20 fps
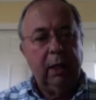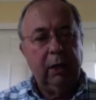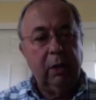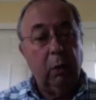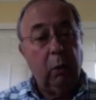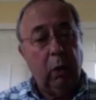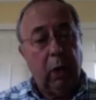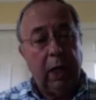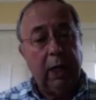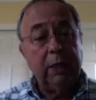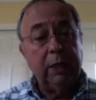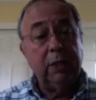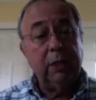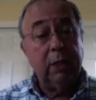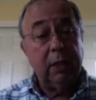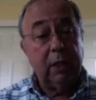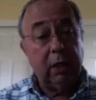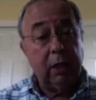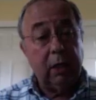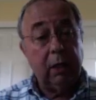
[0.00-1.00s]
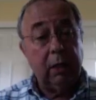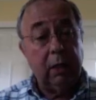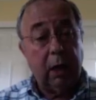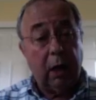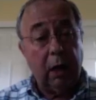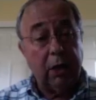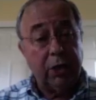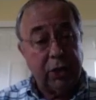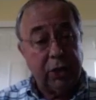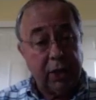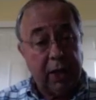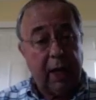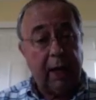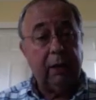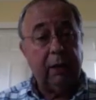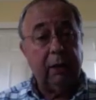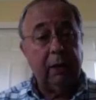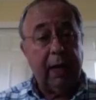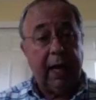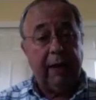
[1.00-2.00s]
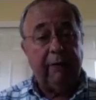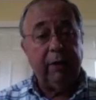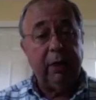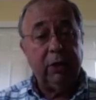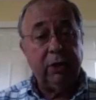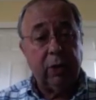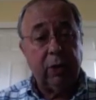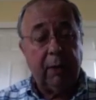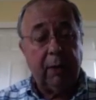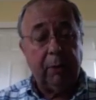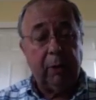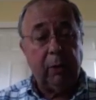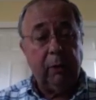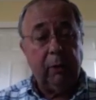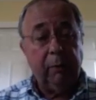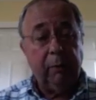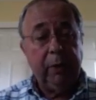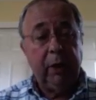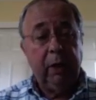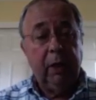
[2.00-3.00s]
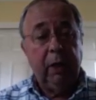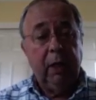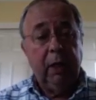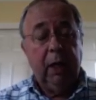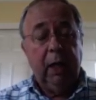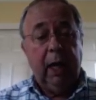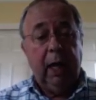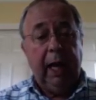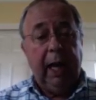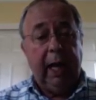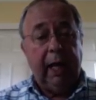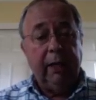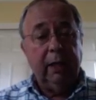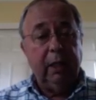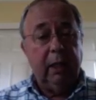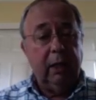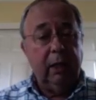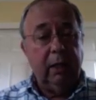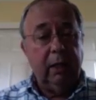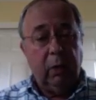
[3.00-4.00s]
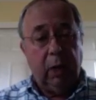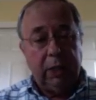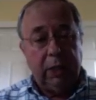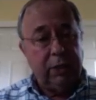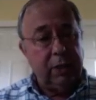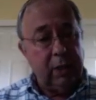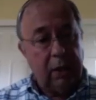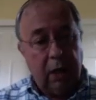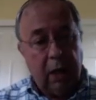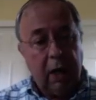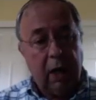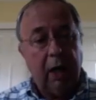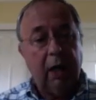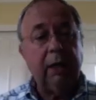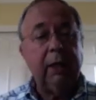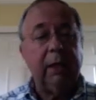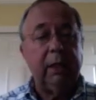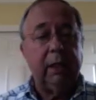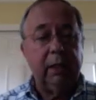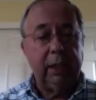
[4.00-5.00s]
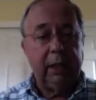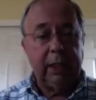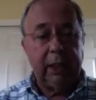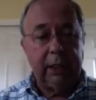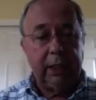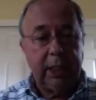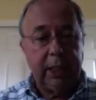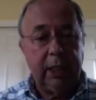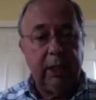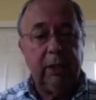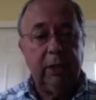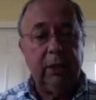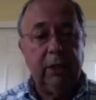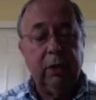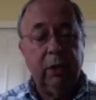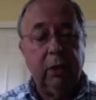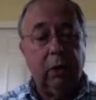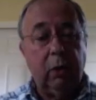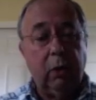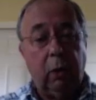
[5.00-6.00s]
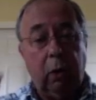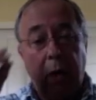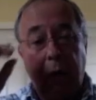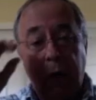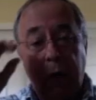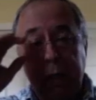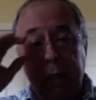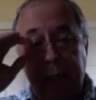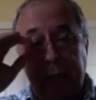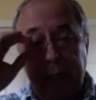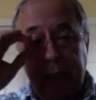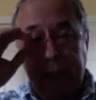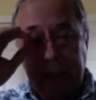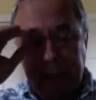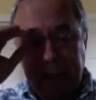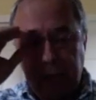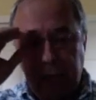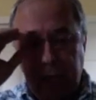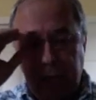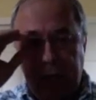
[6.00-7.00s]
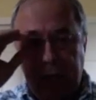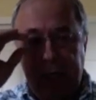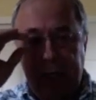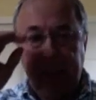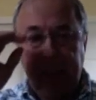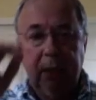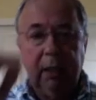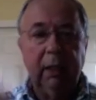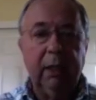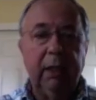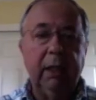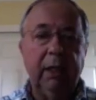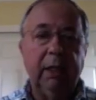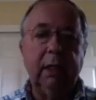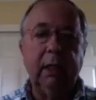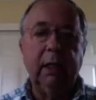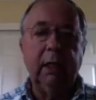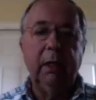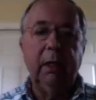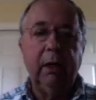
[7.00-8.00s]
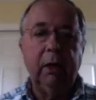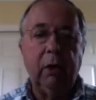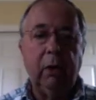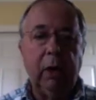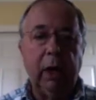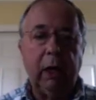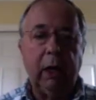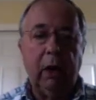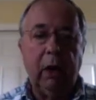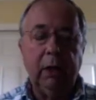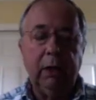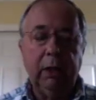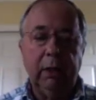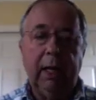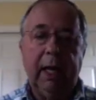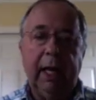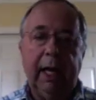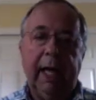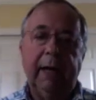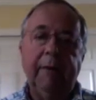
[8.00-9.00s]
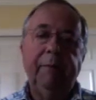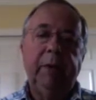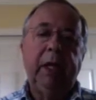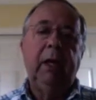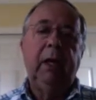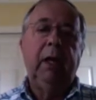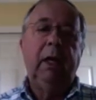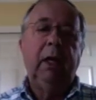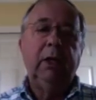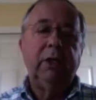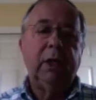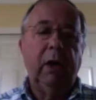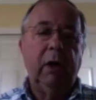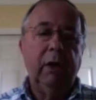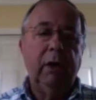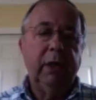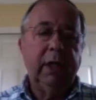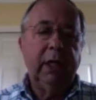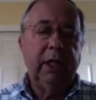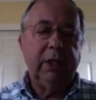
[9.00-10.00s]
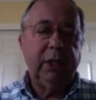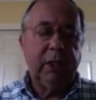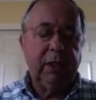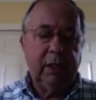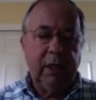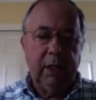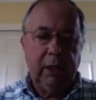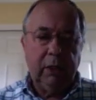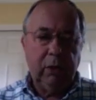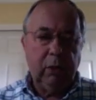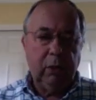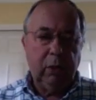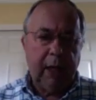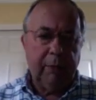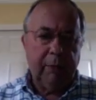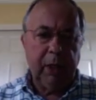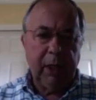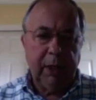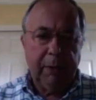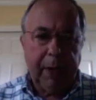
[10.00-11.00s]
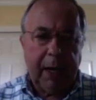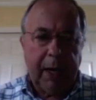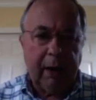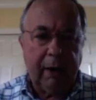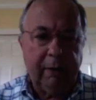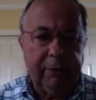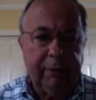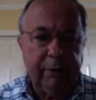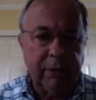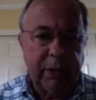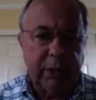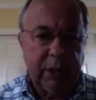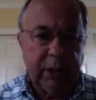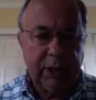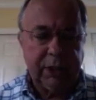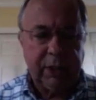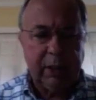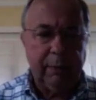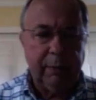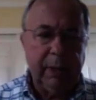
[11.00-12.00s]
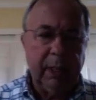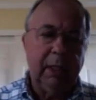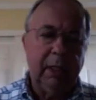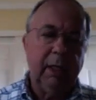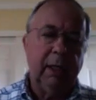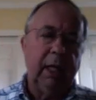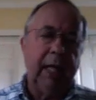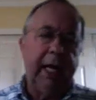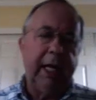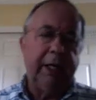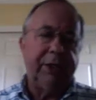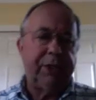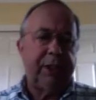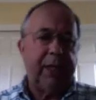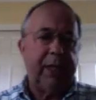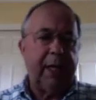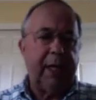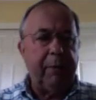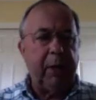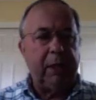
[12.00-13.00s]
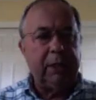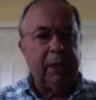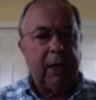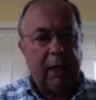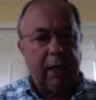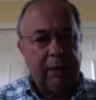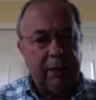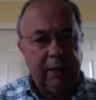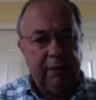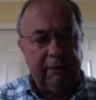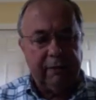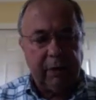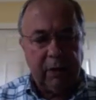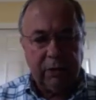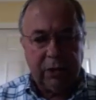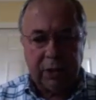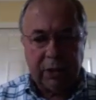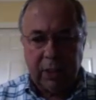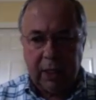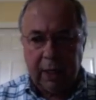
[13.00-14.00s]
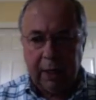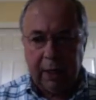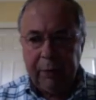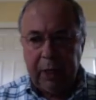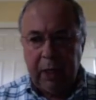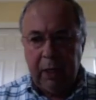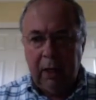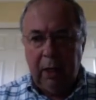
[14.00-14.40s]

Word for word: the ones that are, are stuck or having trouble. And the ones that aren't can continue to go on at the rate that they're going on at. So this is an incredibly powerful system. And then last time I talked to the folks there,